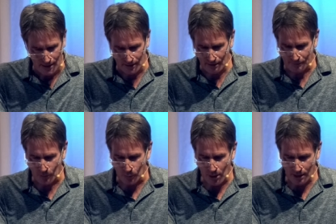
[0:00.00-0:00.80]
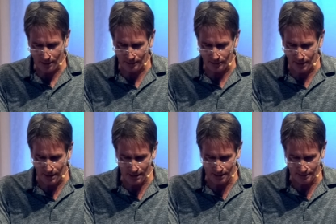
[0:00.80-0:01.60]
You don't have to walk on your
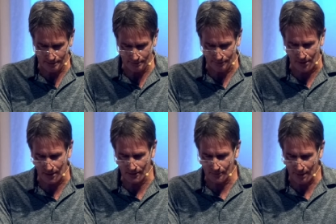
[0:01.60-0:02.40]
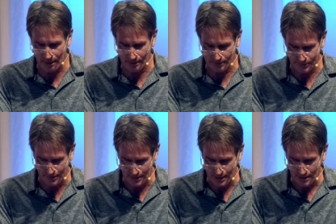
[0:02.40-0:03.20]
knees for 100 miles
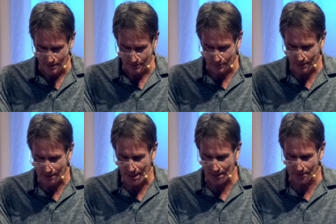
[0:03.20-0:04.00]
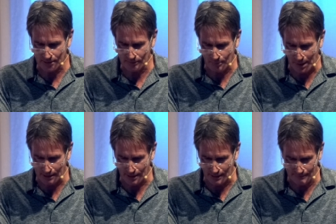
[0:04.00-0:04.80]
through the desert
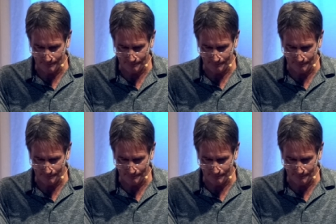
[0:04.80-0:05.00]
repenting.